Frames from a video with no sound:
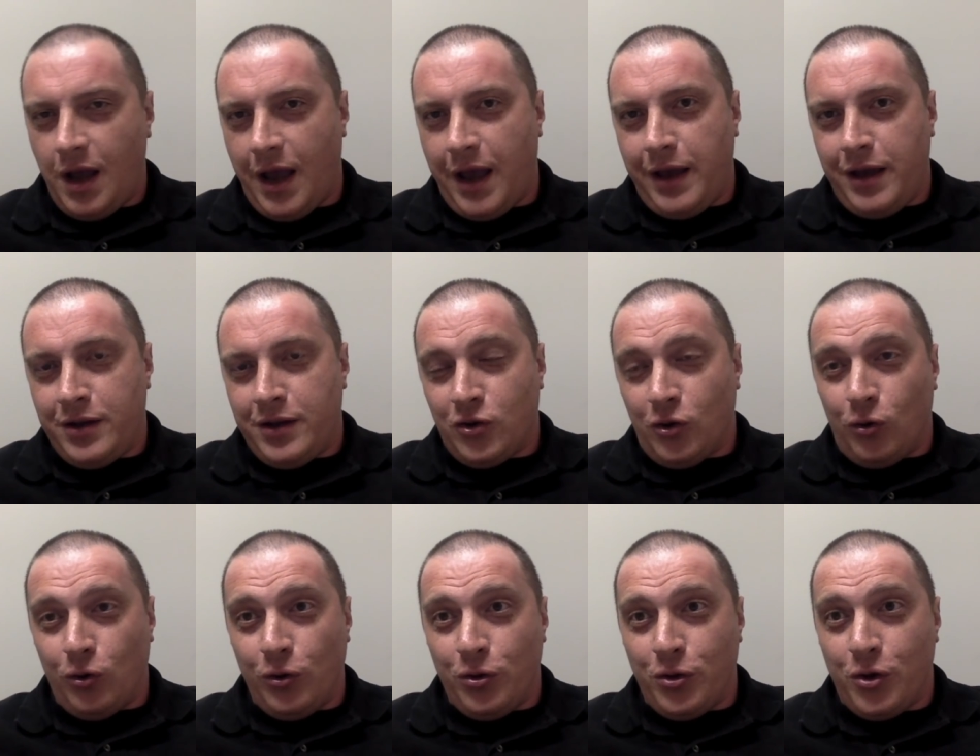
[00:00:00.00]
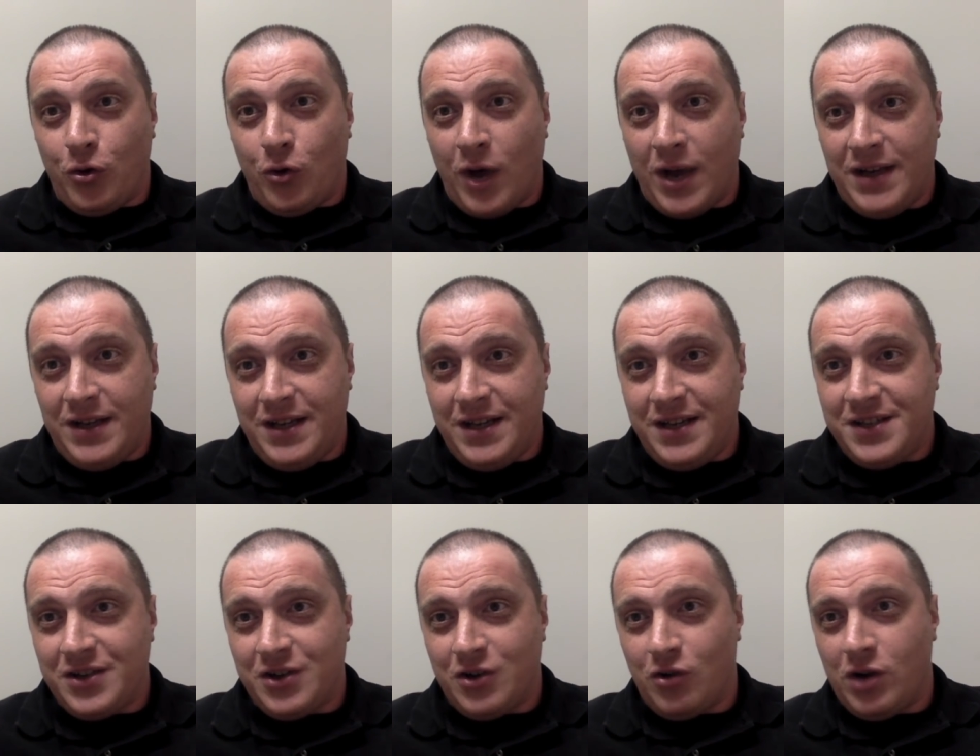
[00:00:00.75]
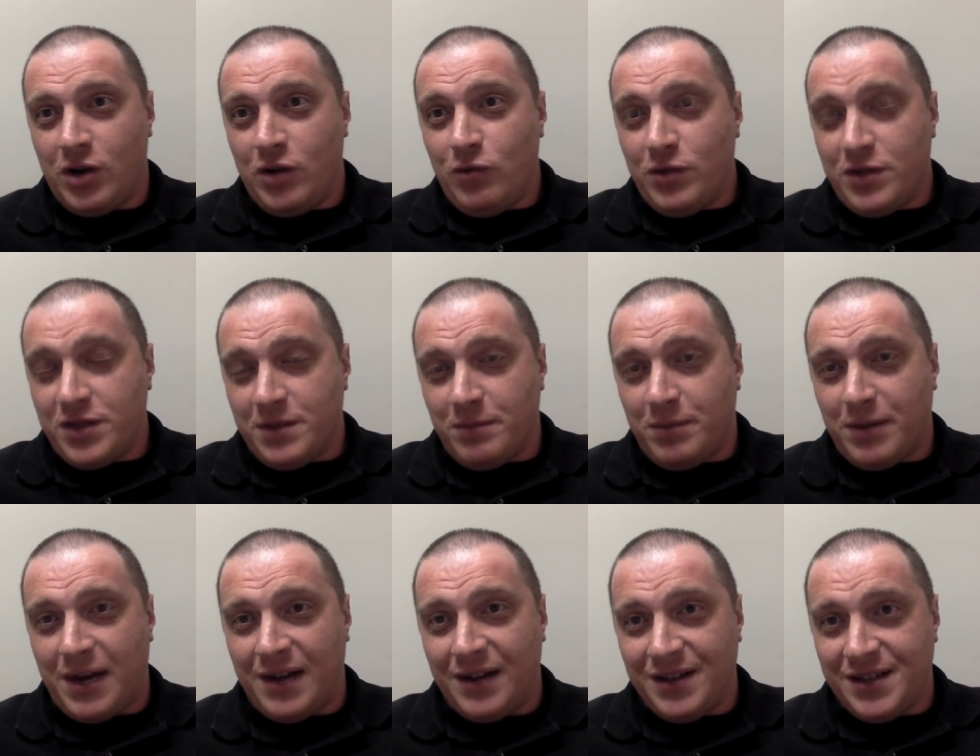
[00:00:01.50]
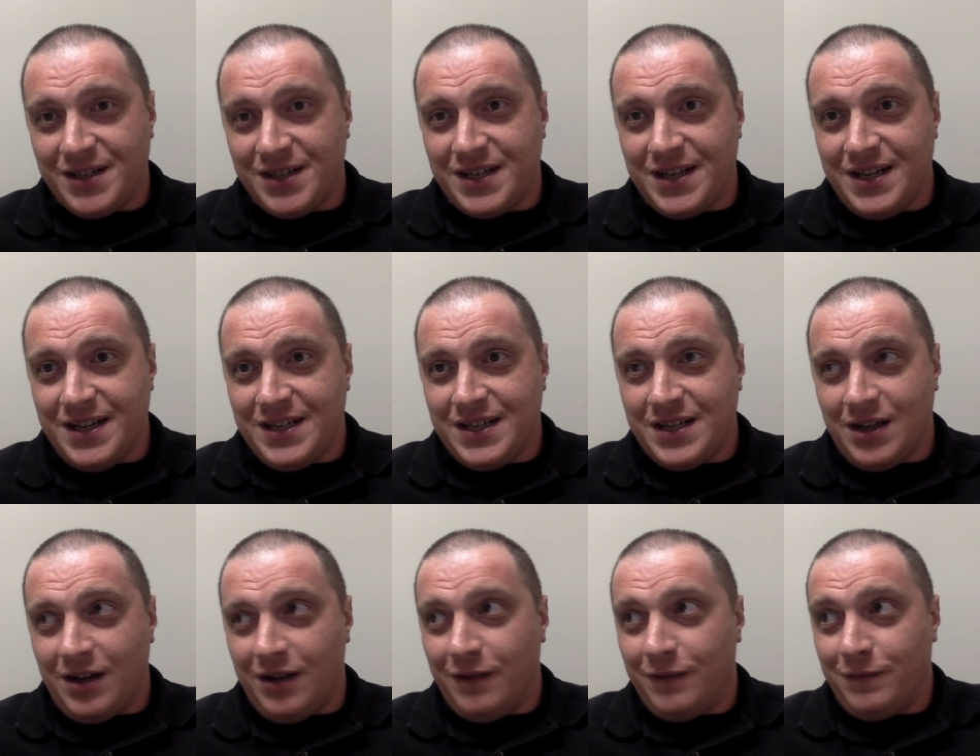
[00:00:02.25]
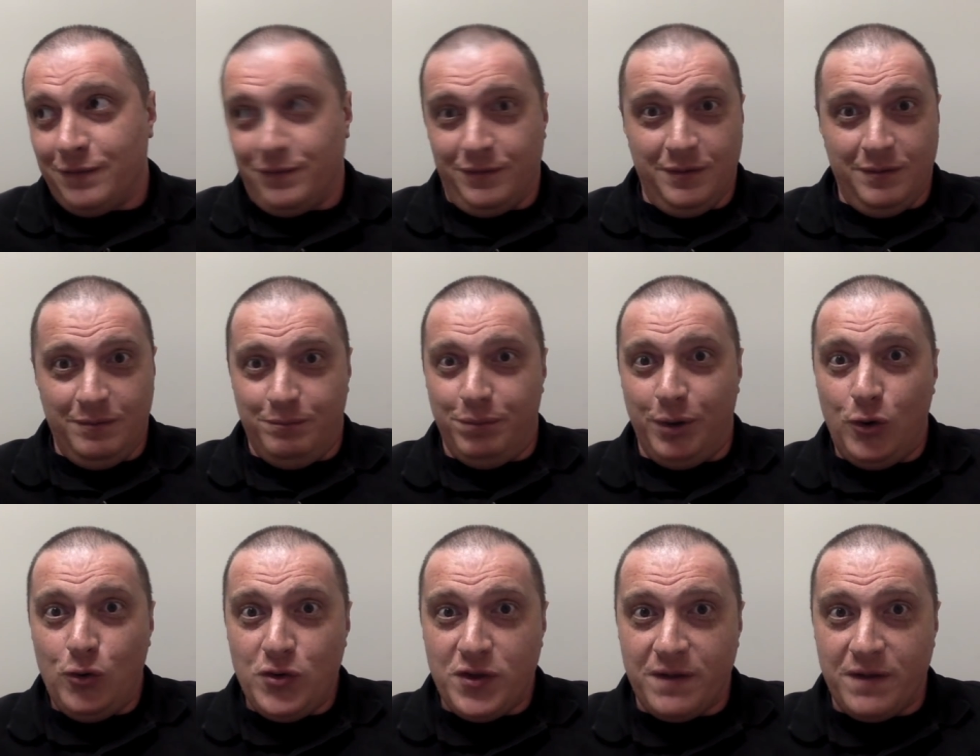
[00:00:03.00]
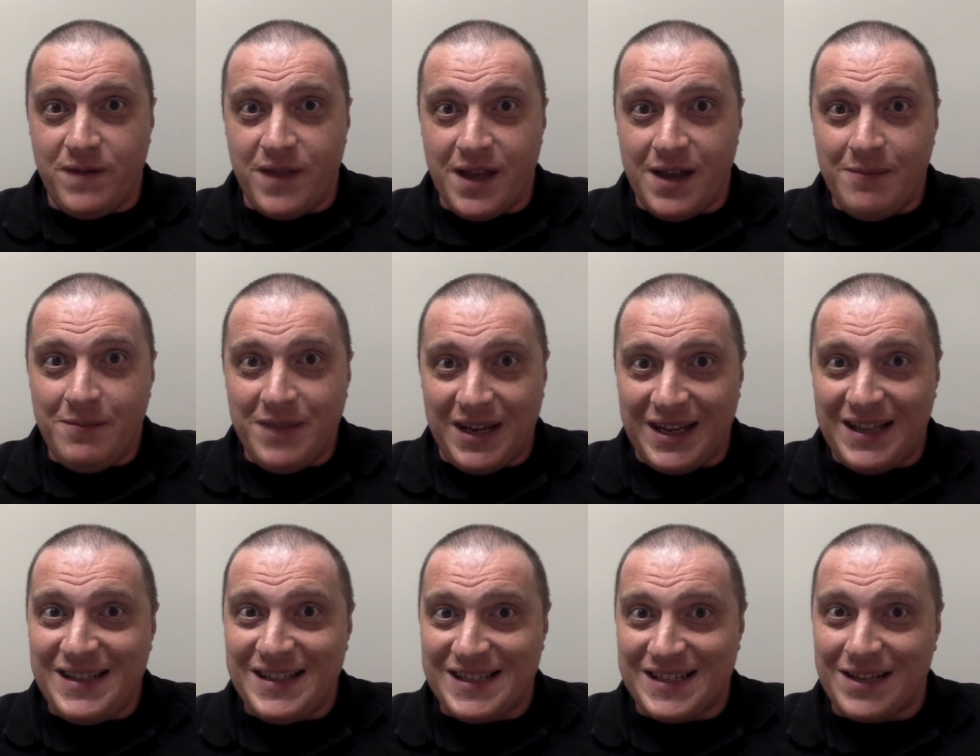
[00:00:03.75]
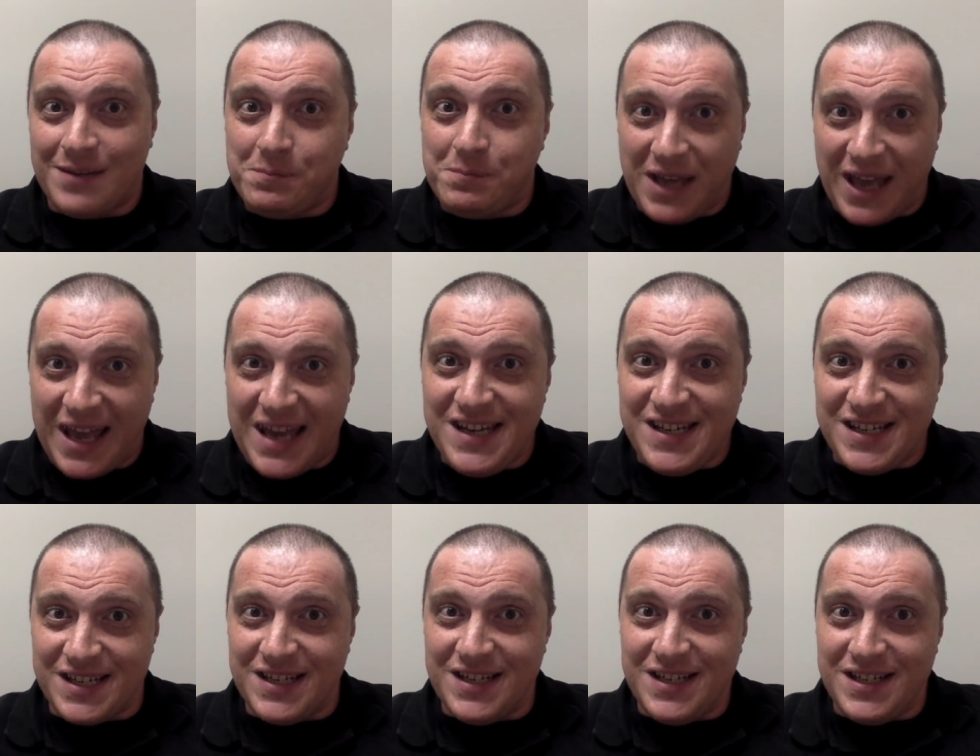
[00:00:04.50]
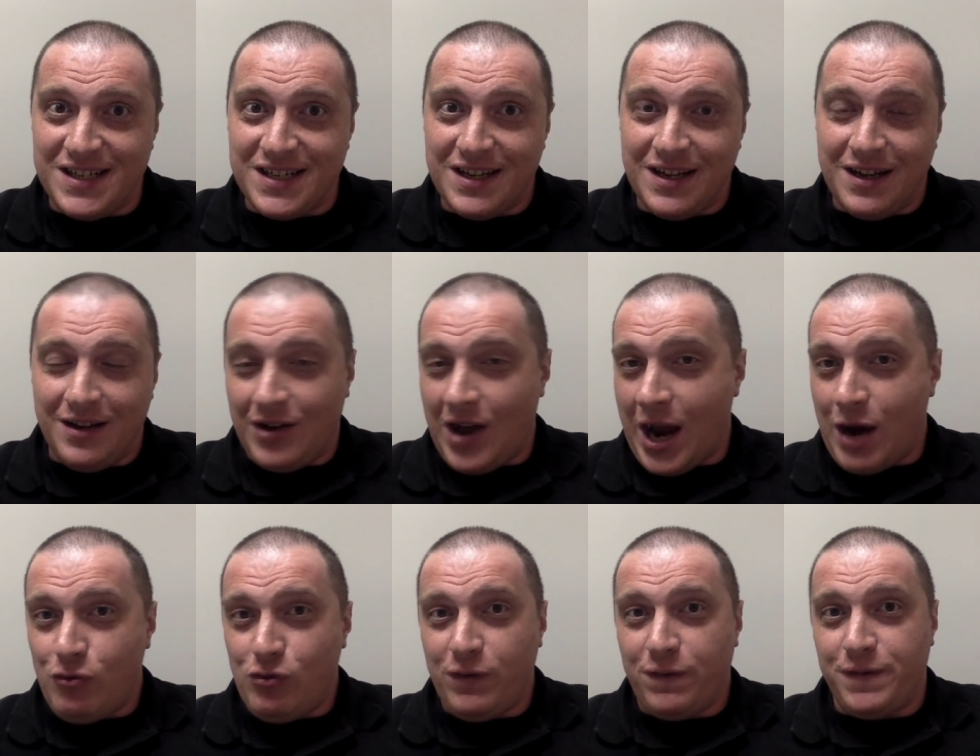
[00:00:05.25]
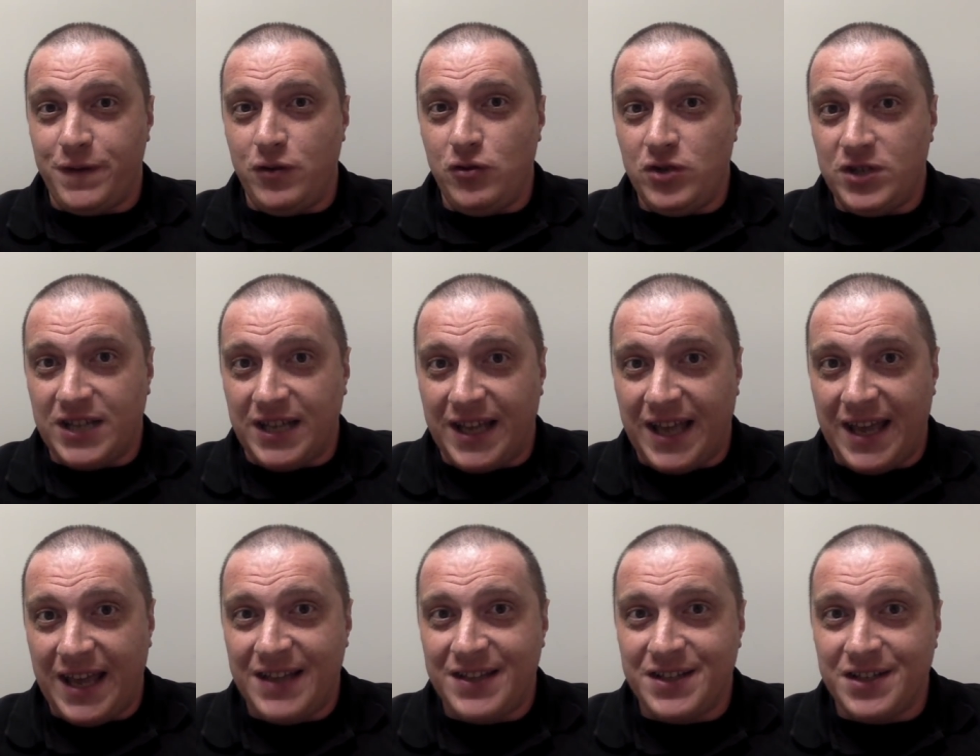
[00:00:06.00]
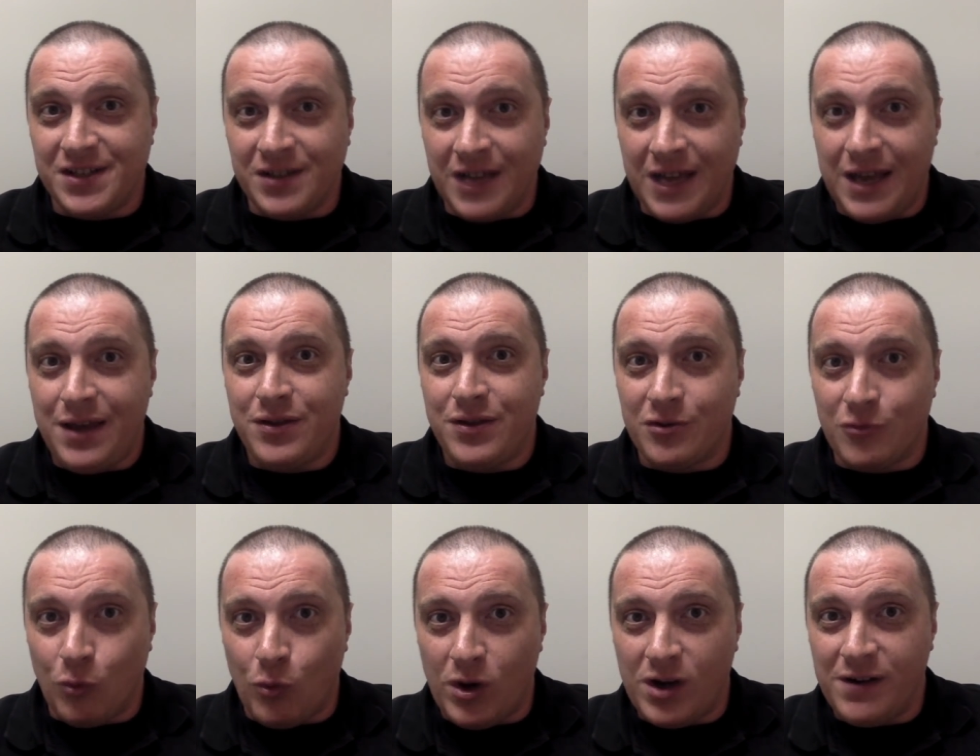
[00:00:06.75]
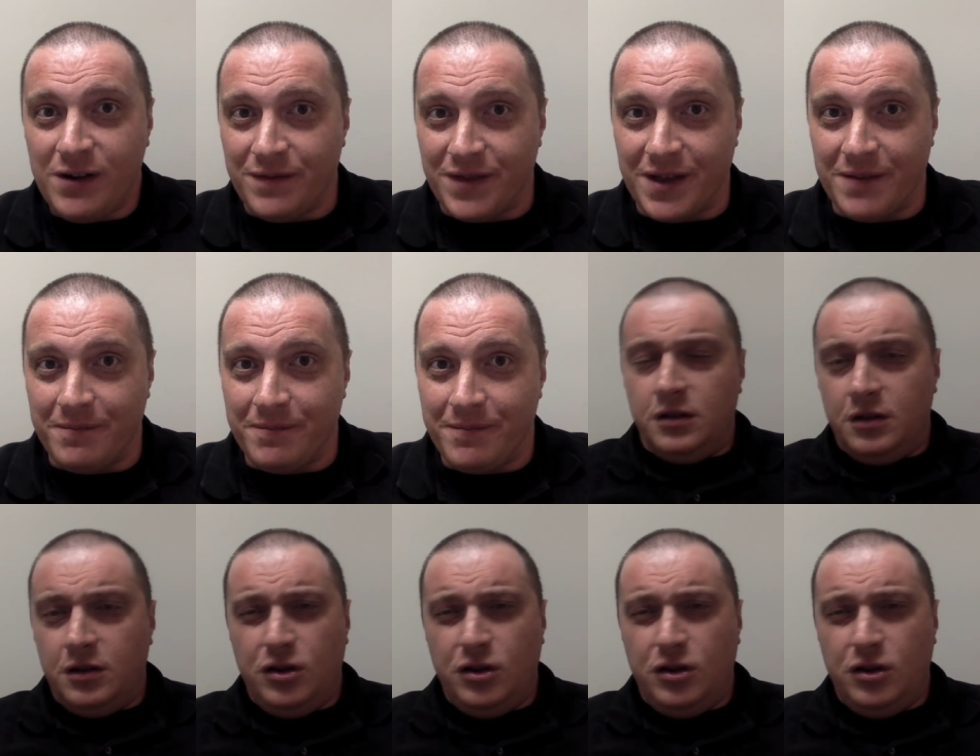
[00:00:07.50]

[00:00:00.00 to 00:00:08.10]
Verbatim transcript: And although I disagree with the policies of both of them in some cases, I refuse to cancel either one of them.